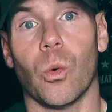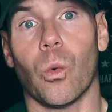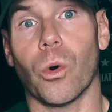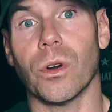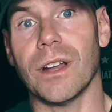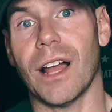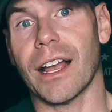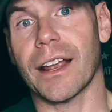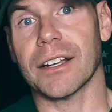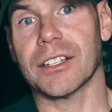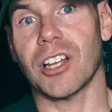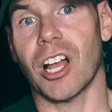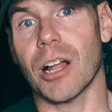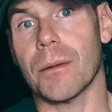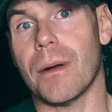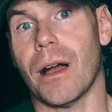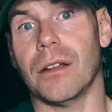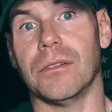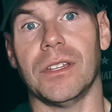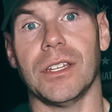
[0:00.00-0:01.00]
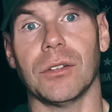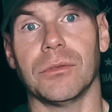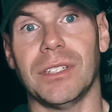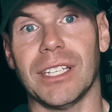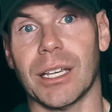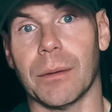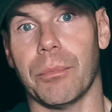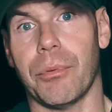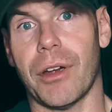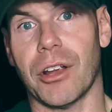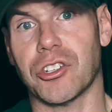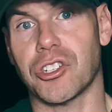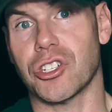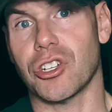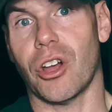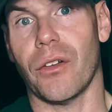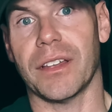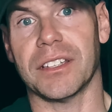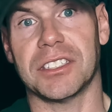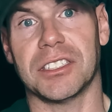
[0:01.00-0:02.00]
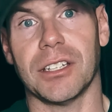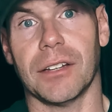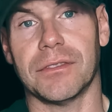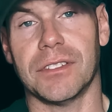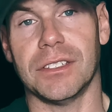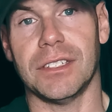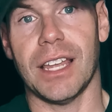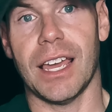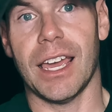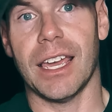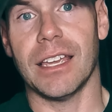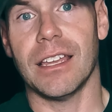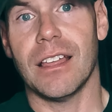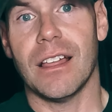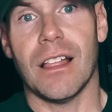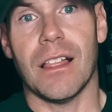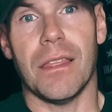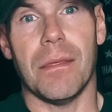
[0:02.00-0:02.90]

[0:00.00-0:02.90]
We're not going to talk about needle decompression and all that stuff today.